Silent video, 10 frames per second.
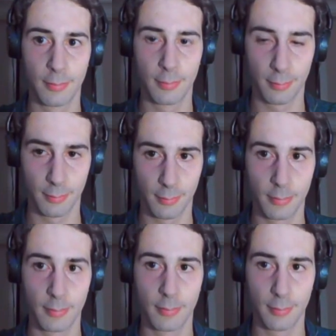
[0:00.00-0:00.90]

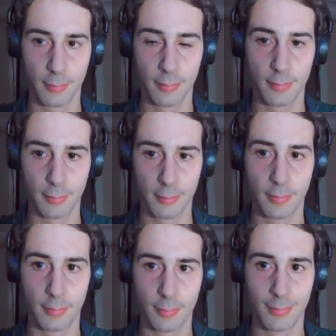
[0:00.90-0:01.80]

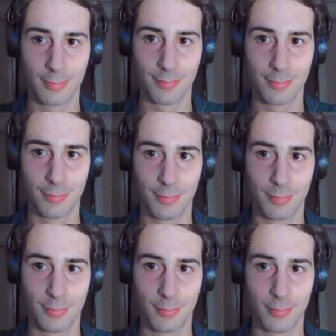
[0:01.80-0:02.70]

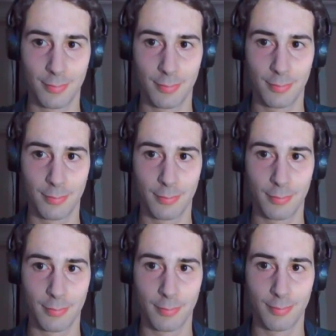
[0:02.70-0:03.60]

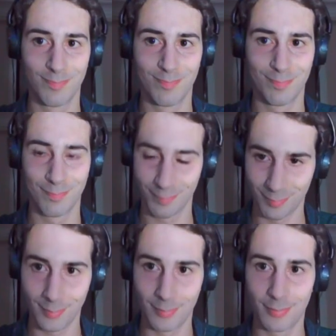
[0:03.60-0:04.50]

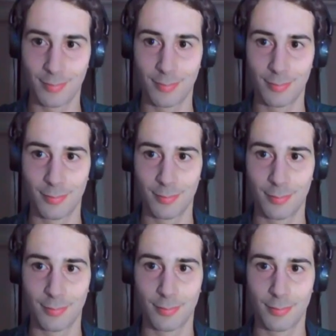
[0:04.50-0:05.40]
[no speech]